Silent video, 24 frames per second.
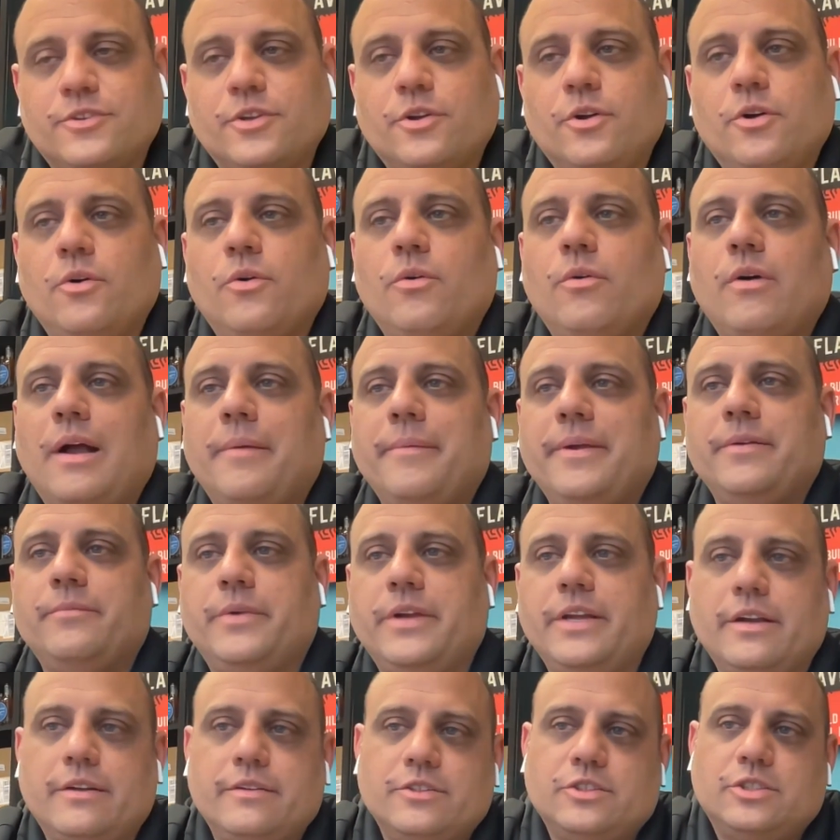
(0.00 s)
So, I mean,
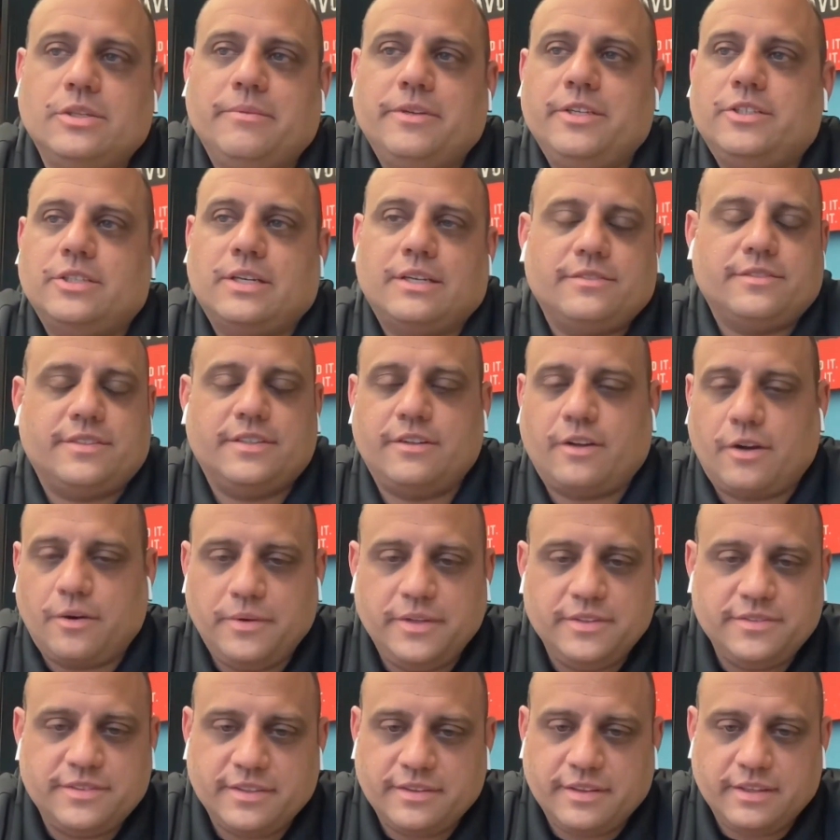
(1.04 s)
we Jimmy John's had
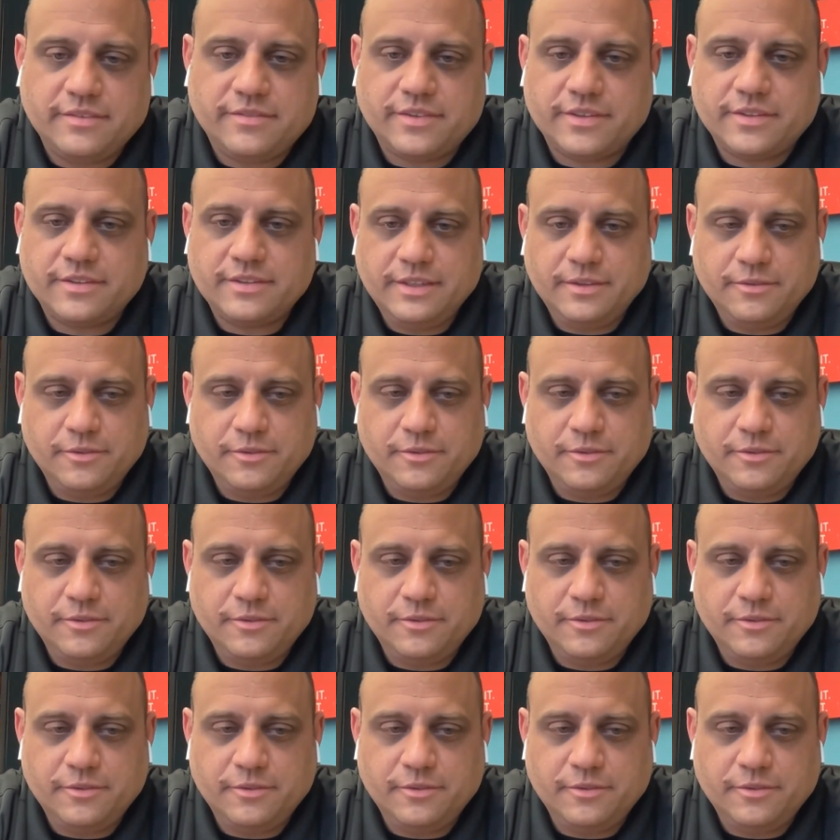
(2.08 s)
always delivered.